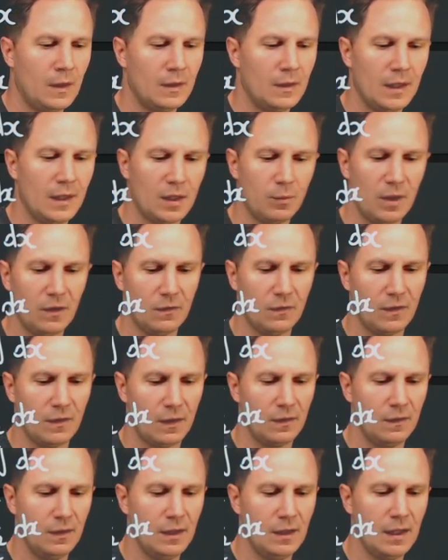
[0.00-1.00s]
That means
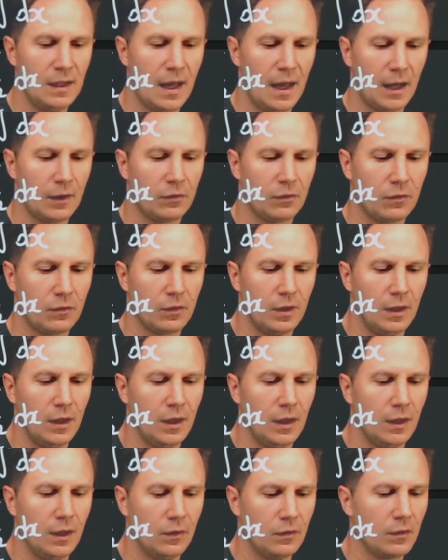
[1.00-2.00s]
that dx
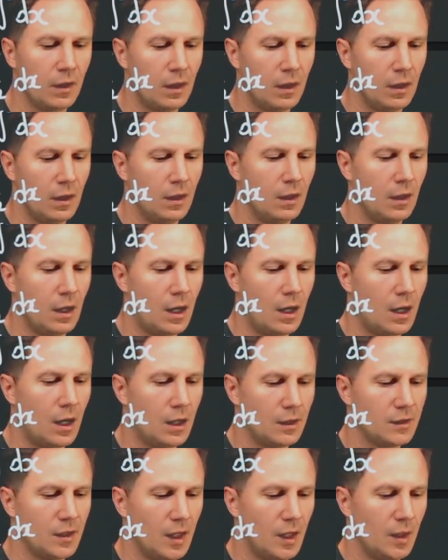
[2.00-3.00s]
is
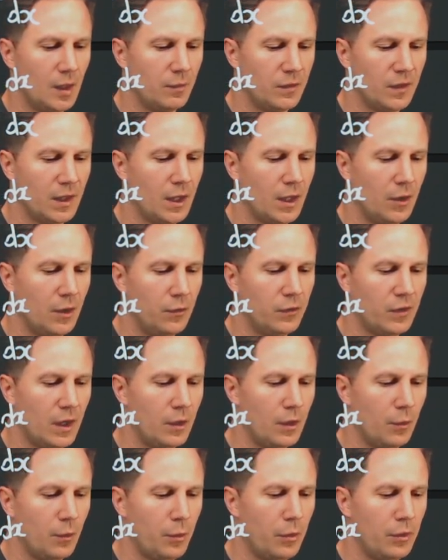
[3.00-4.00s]
r times the
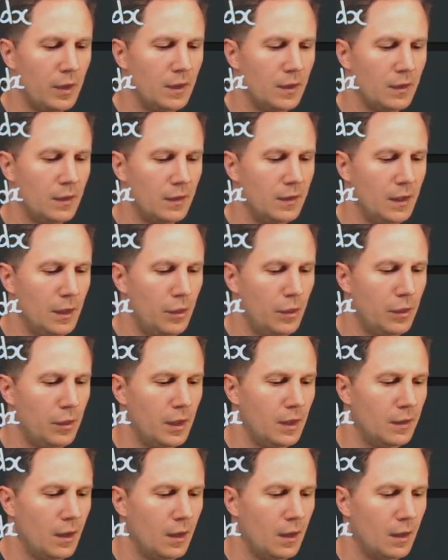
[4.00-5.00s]
cosine of theta d
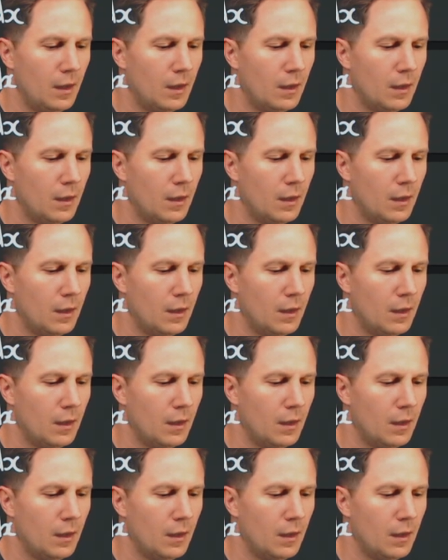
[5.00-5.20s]
theta.